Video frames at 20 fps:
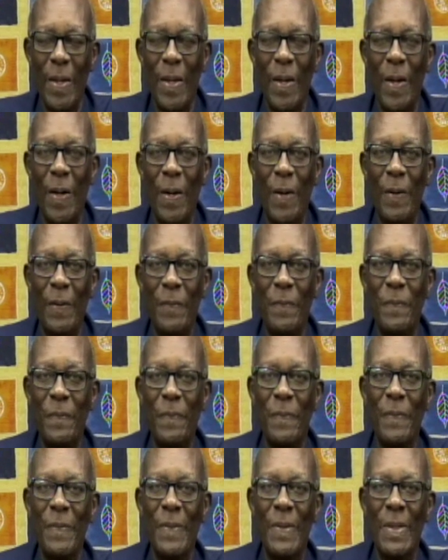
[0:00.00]

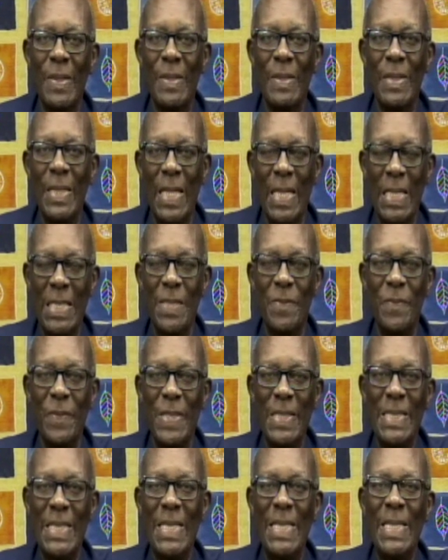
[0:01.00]
of
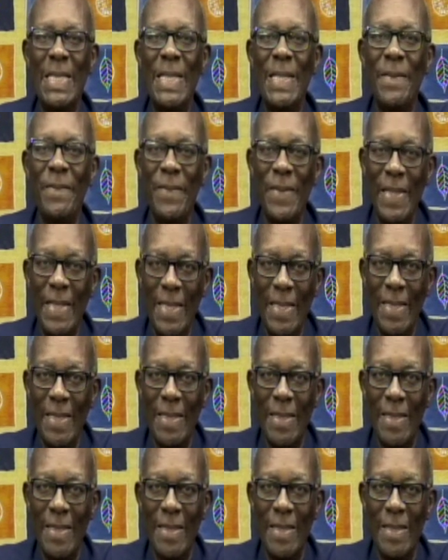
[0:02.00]
SVG-TV
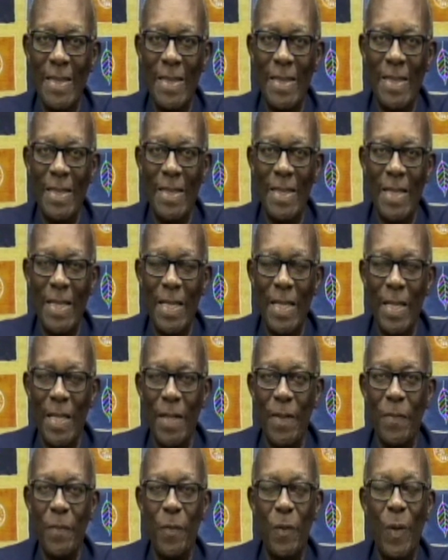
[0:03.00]

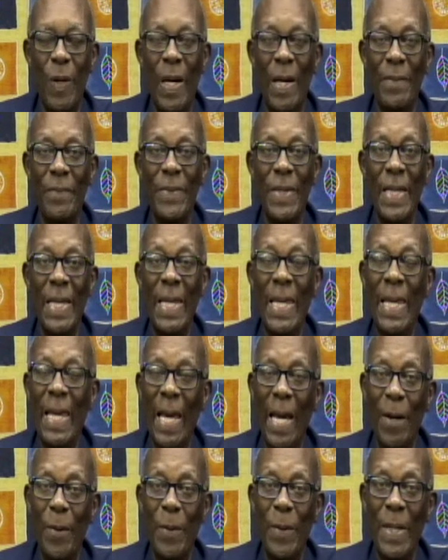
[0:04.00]
for having
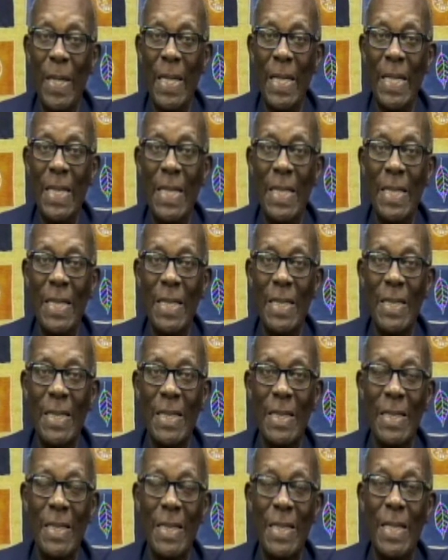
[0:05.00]
carried
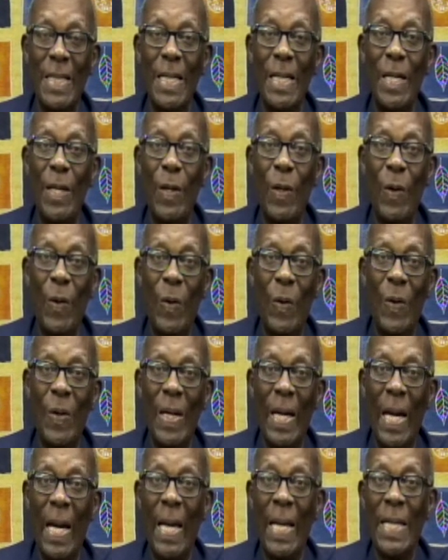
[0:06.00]
the Law
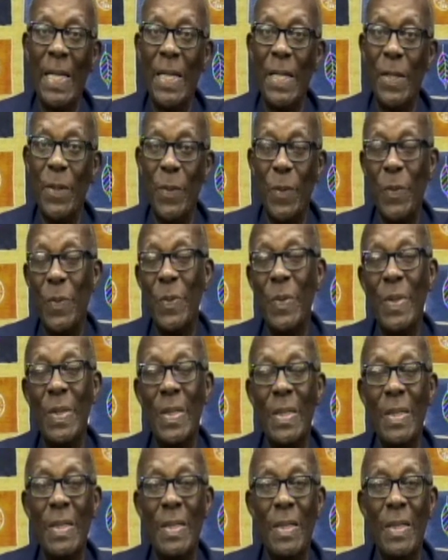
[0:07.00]
and You
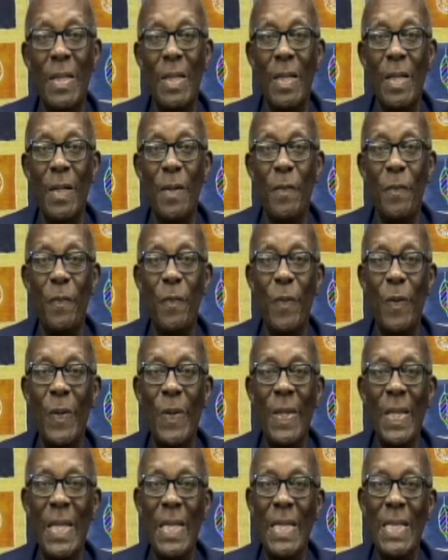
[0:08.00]
for
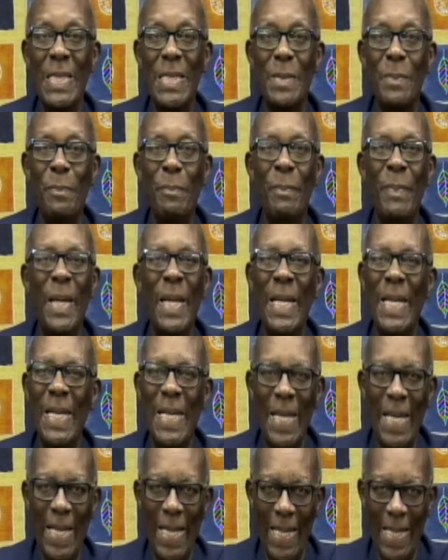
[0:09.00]
these many
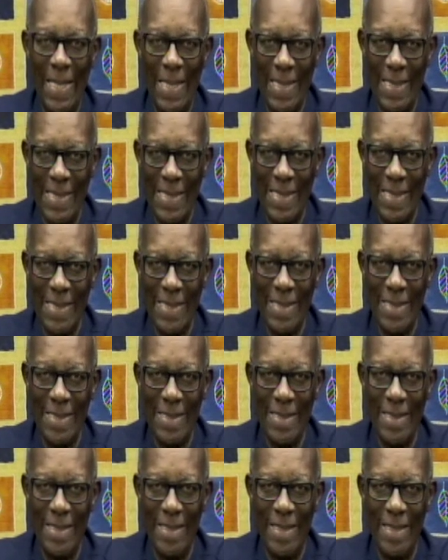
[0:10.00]
years
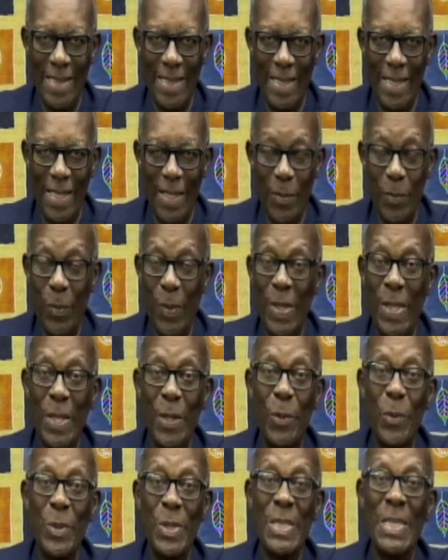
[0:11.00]

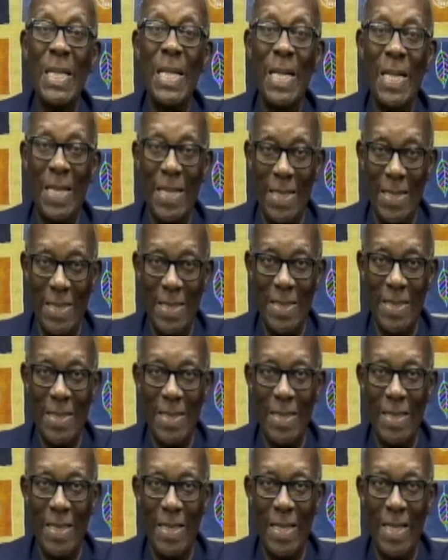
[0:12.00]
without charge.
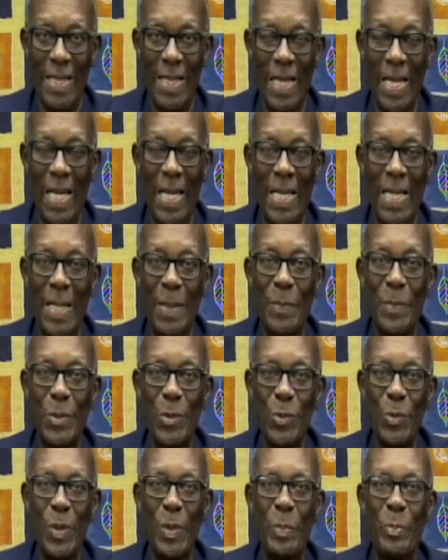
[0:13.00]
And I'm
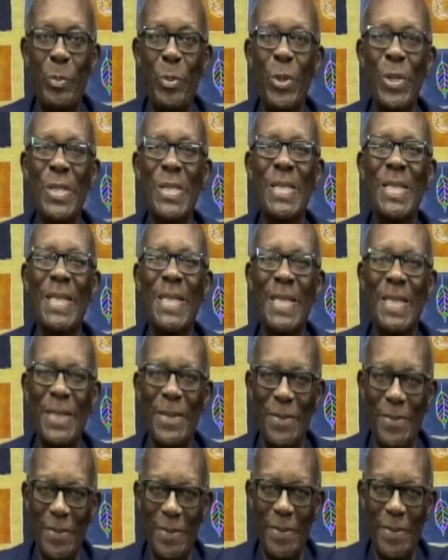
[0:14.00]
so appreciative